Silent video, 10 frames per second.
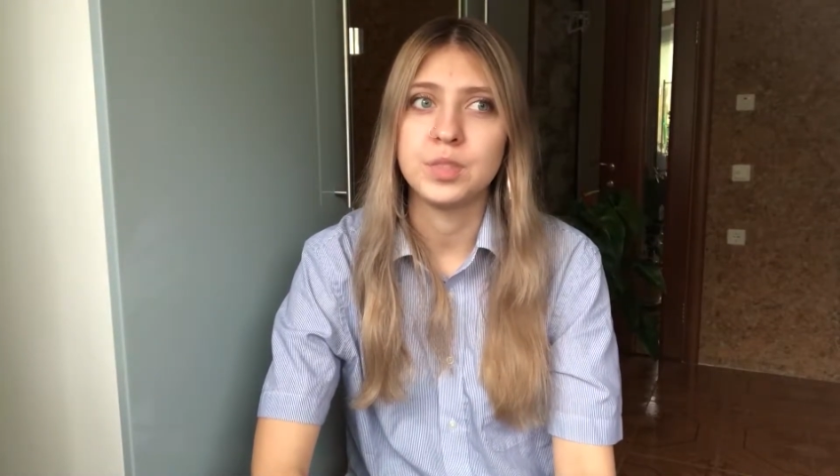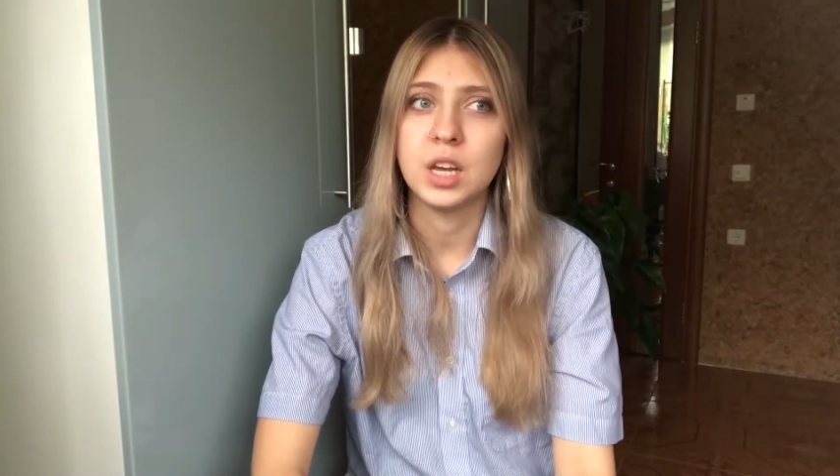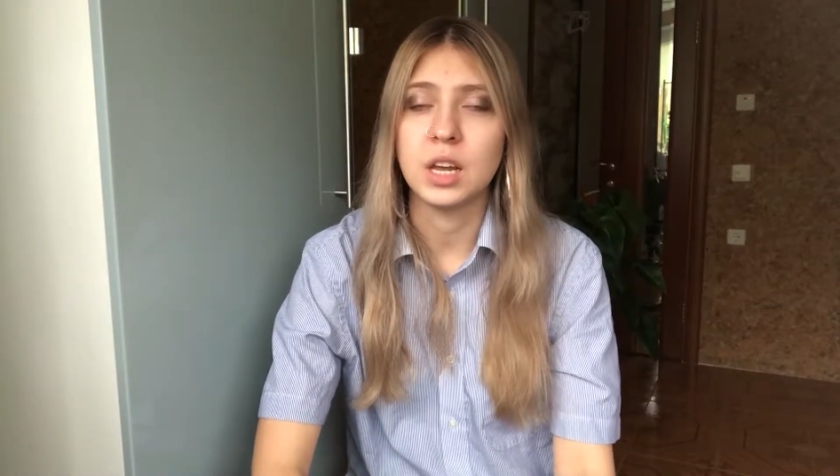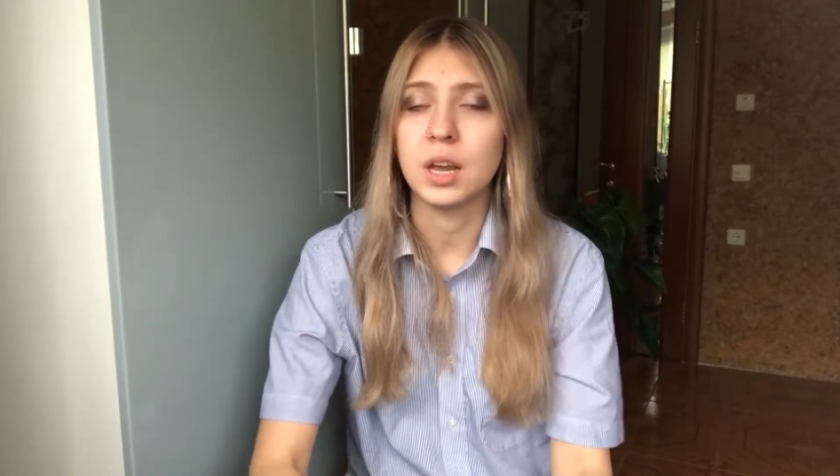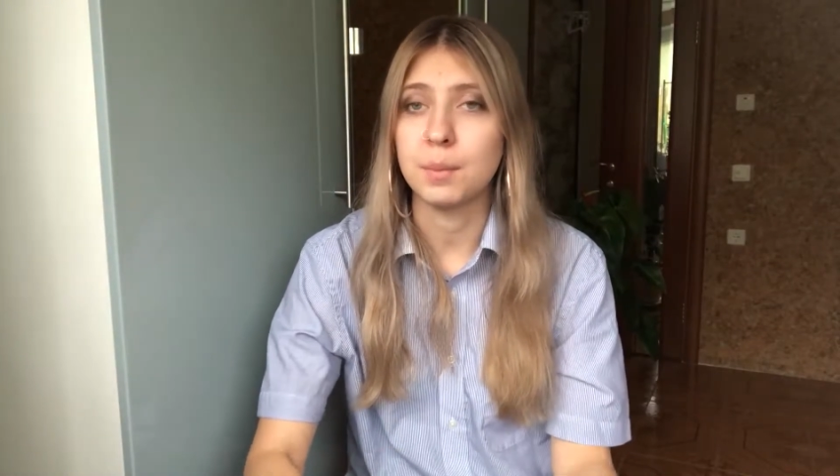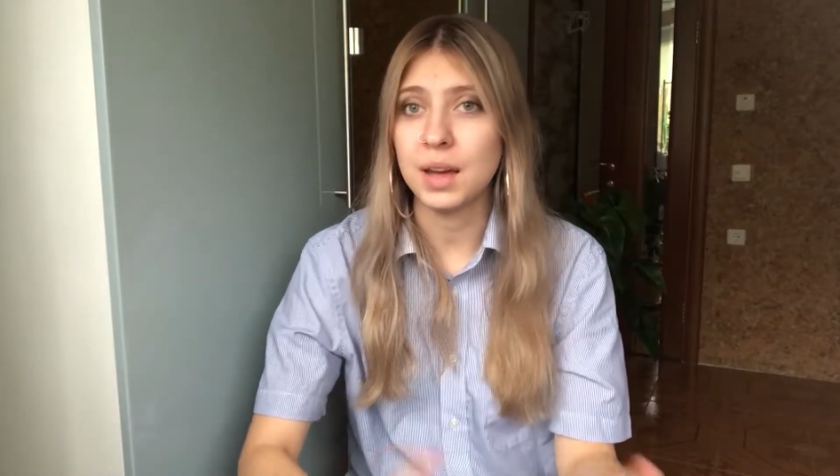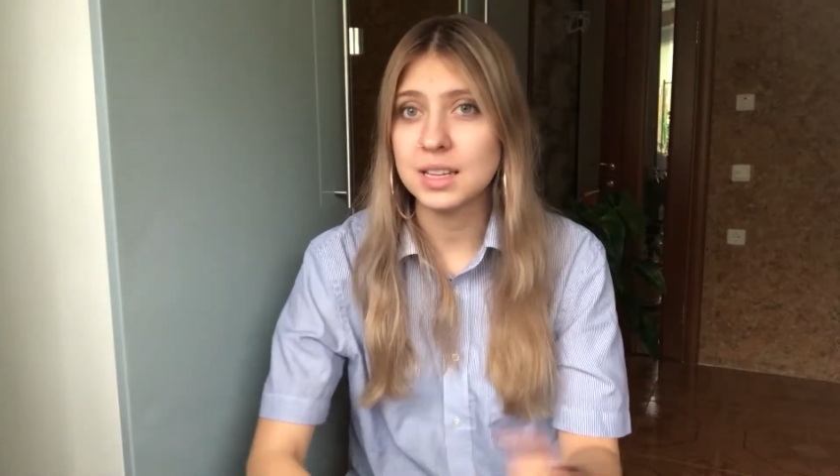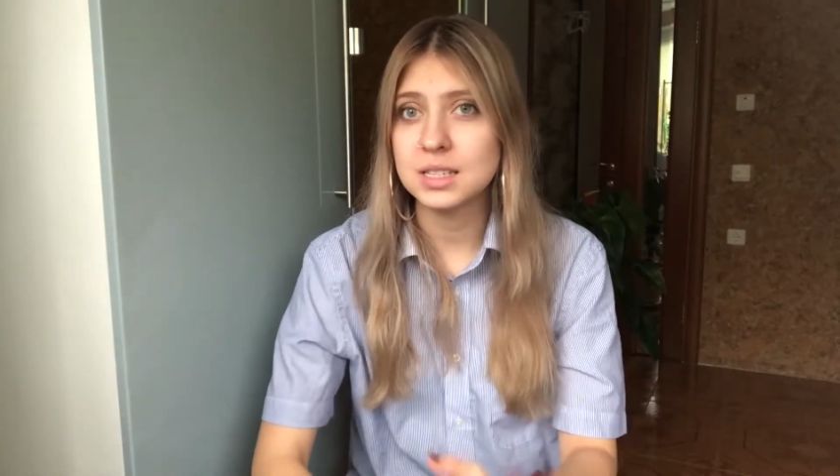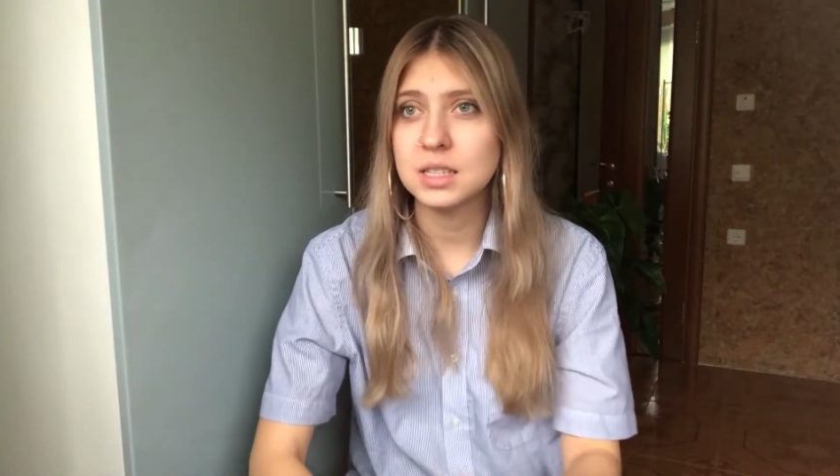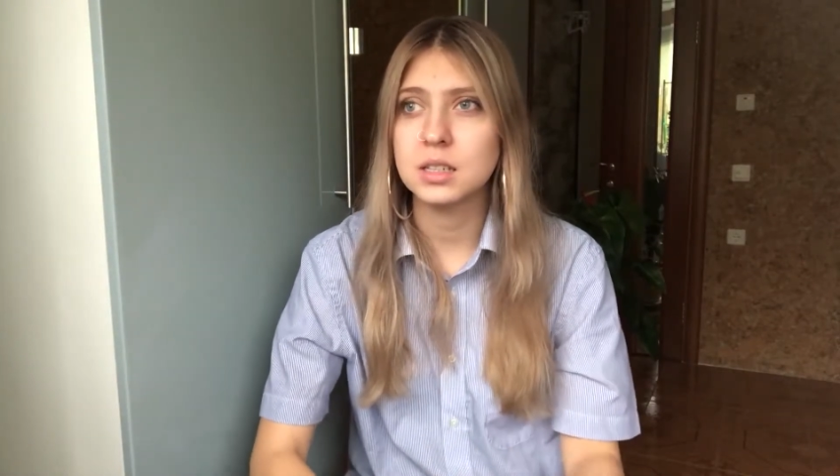taking a
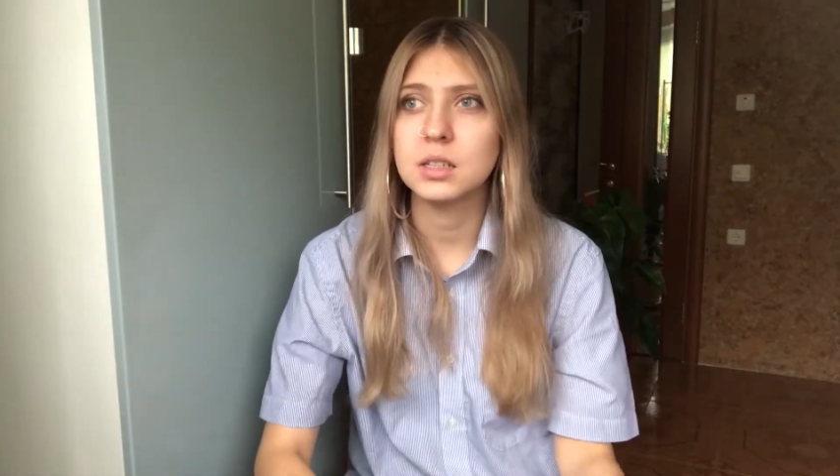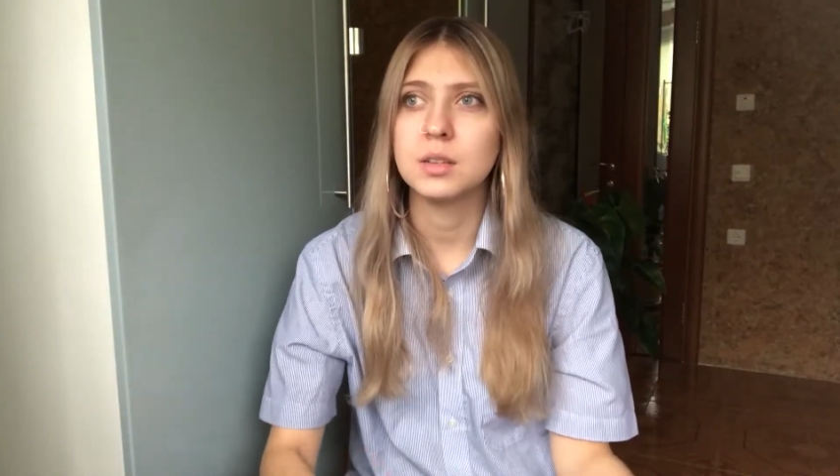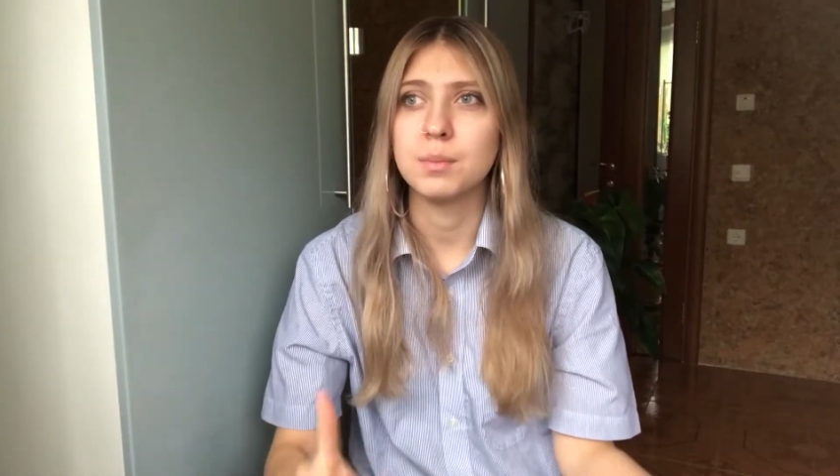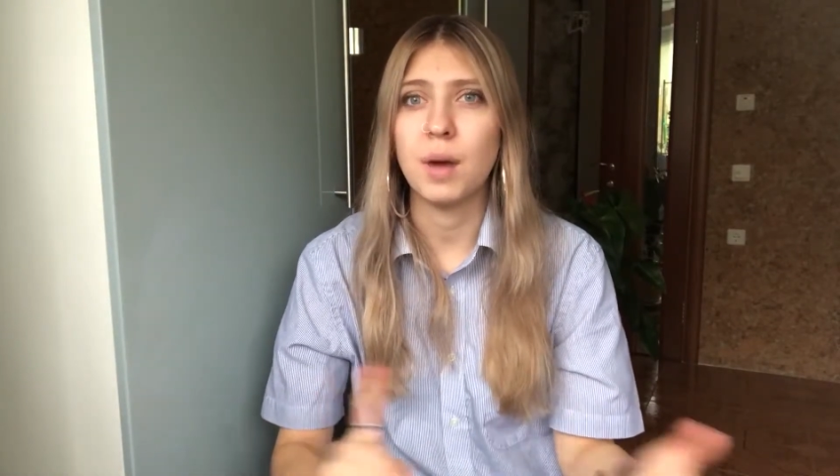pencil,